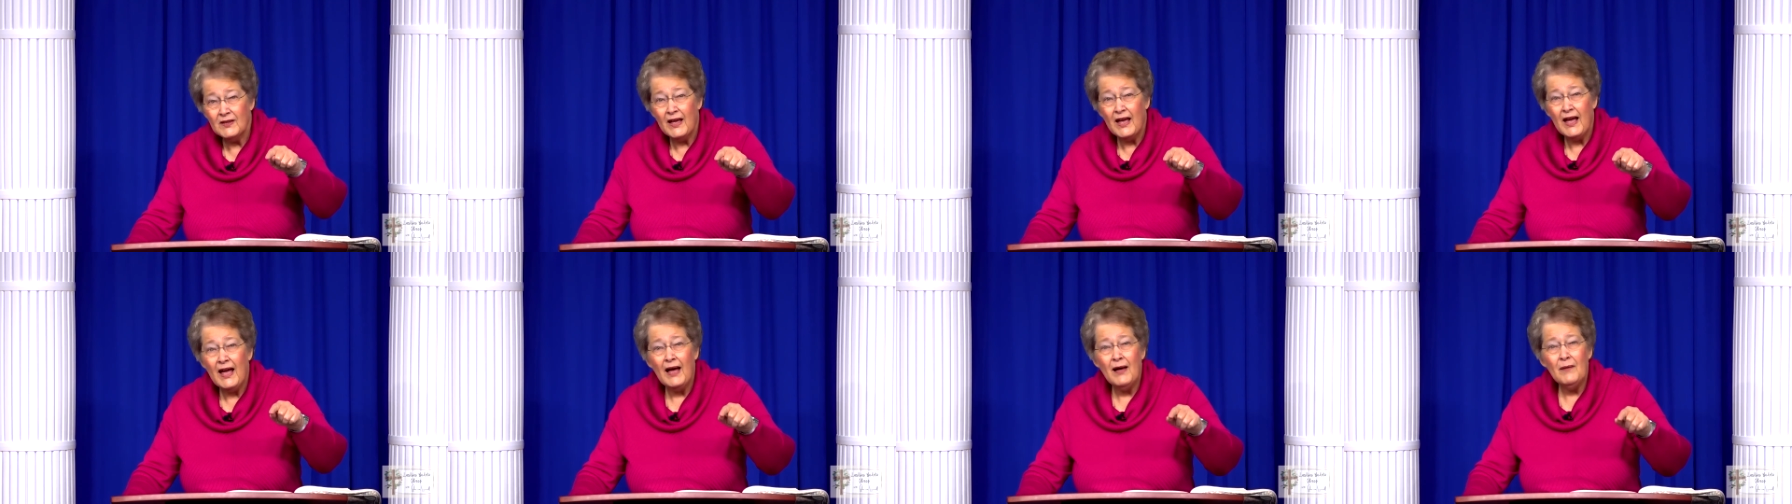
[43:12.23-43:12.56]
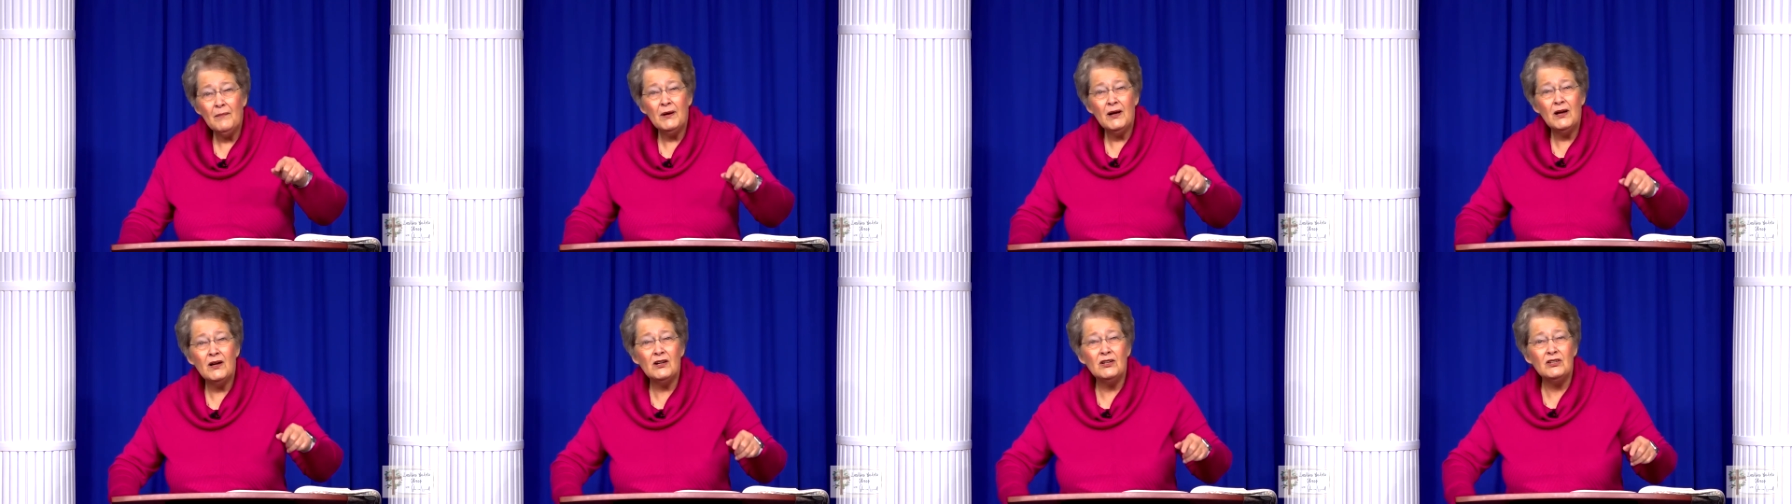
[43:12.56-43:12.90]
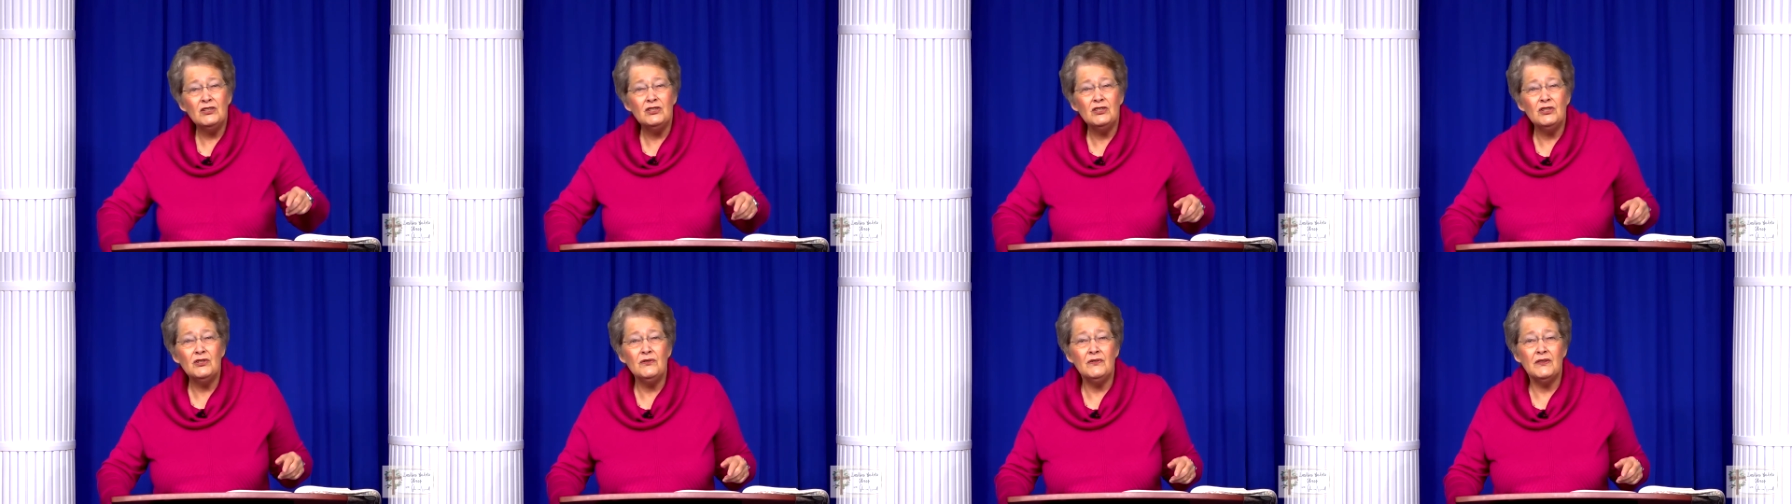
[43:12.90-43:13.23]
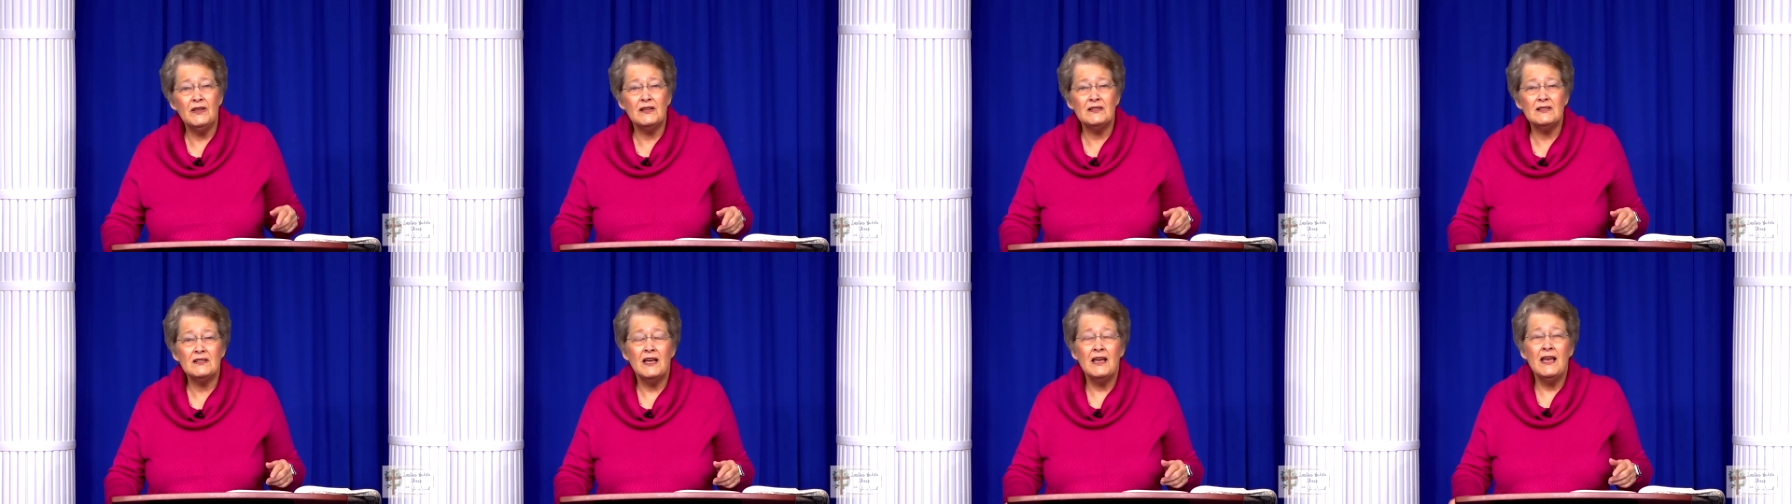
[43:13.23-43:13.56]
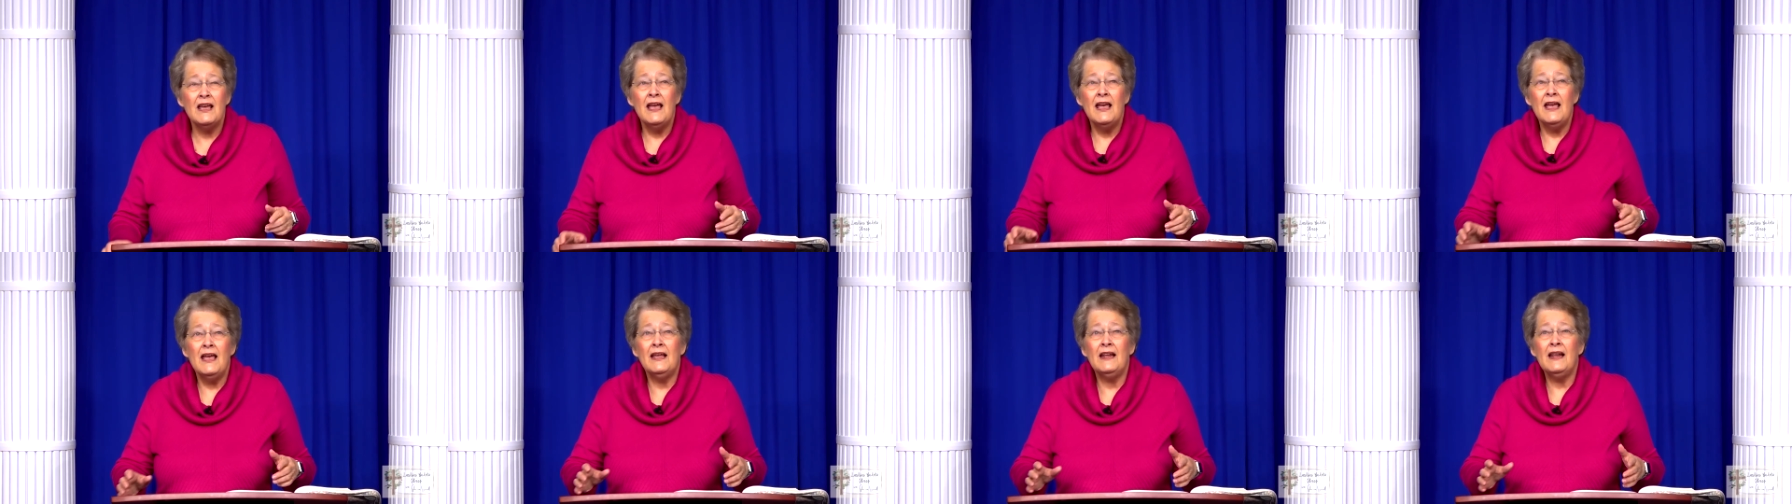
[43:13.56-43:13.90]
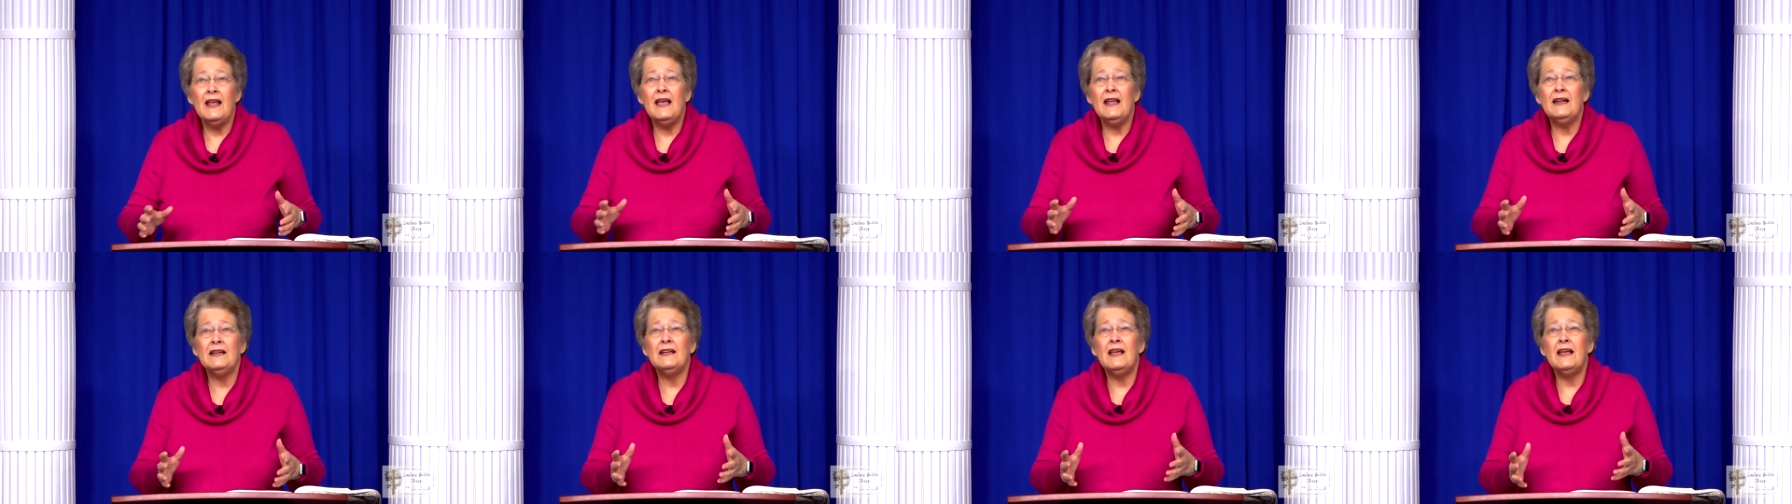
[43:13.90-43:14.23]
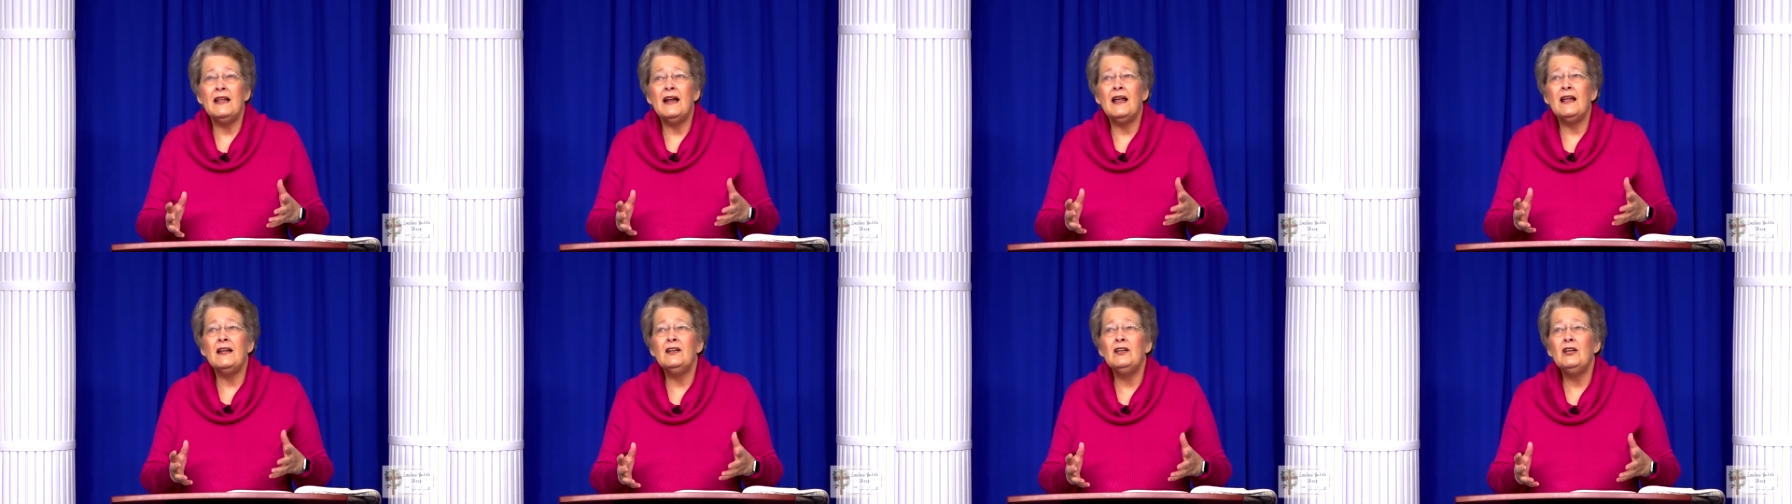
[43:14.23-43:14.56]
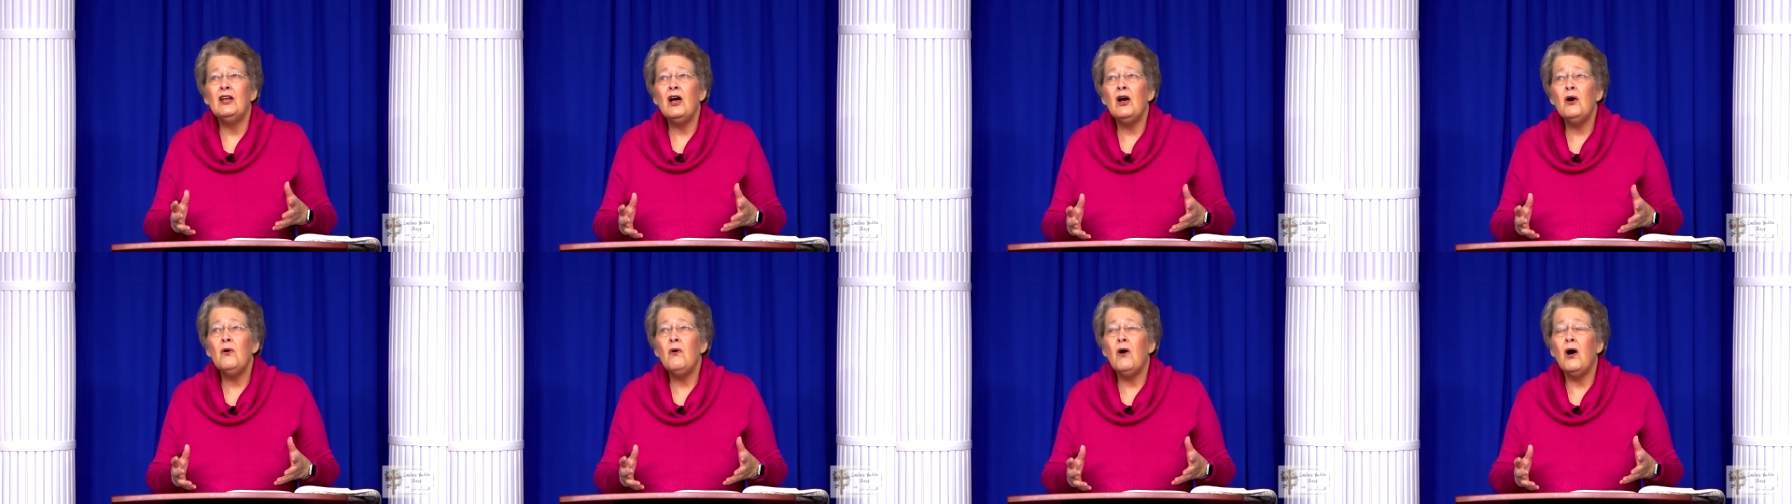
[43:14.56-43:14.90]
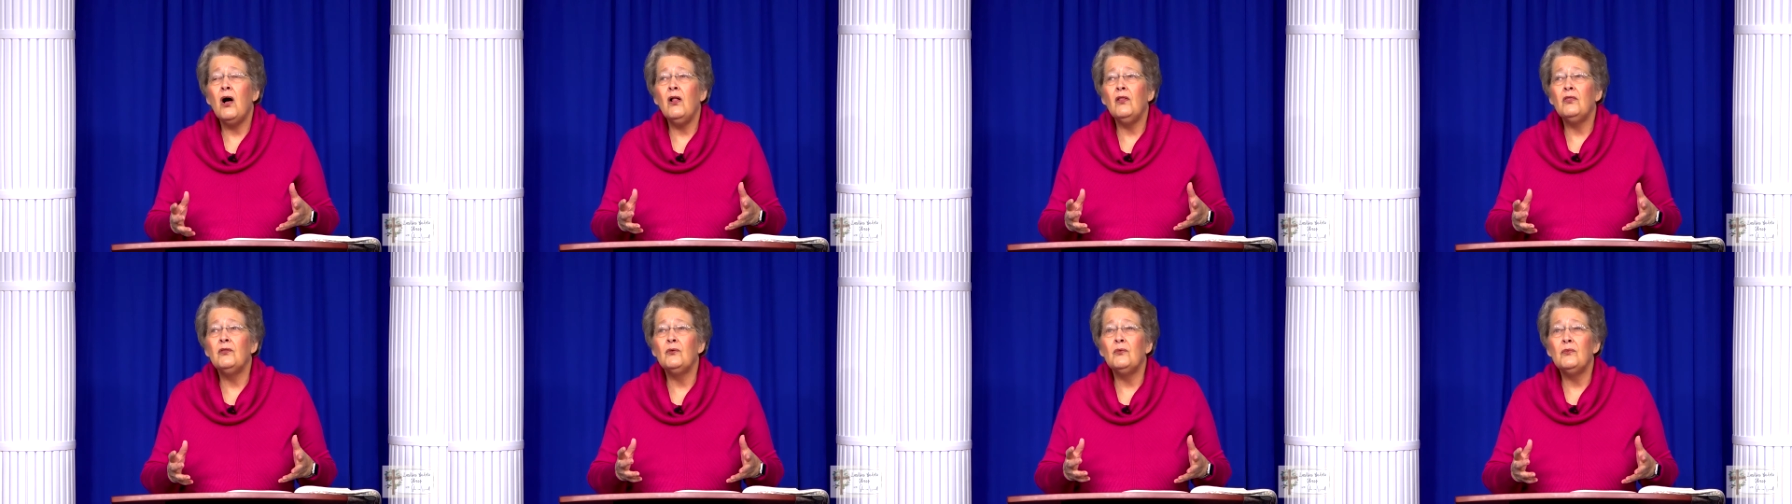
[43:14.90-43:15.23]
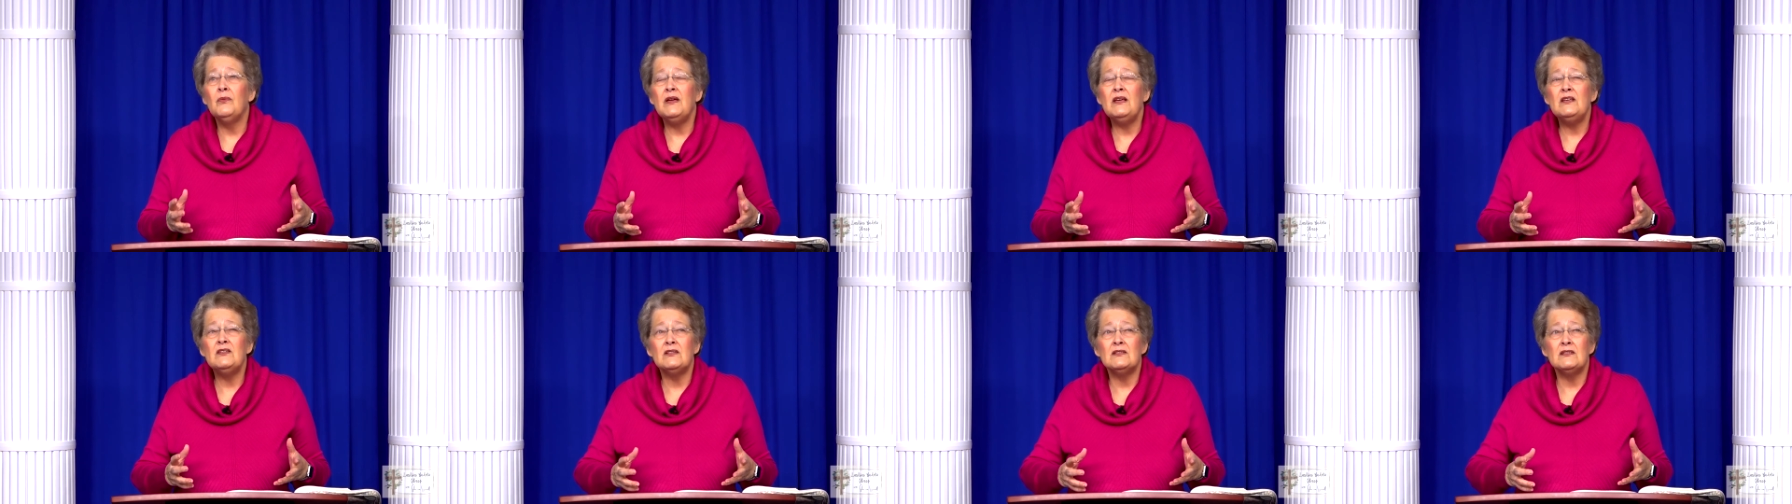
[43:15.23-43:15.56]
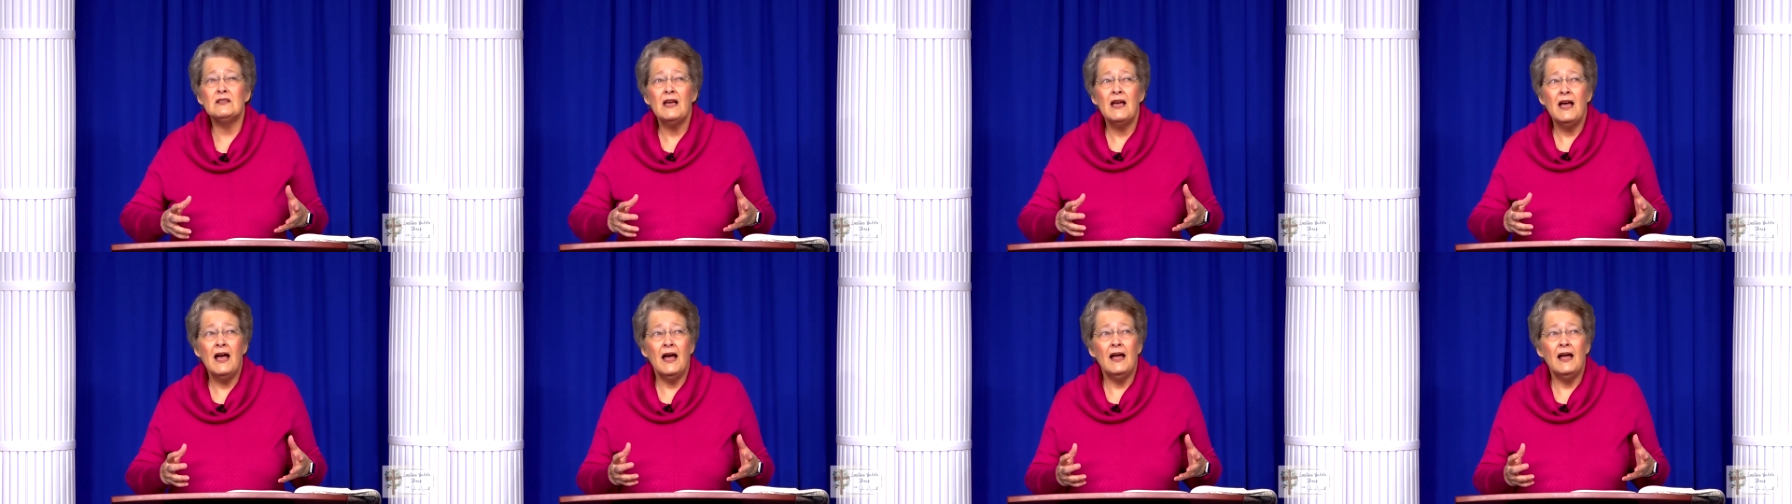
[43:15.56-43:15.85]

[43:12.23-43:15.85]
How am I going to do this? And, and, and I know all the reasons.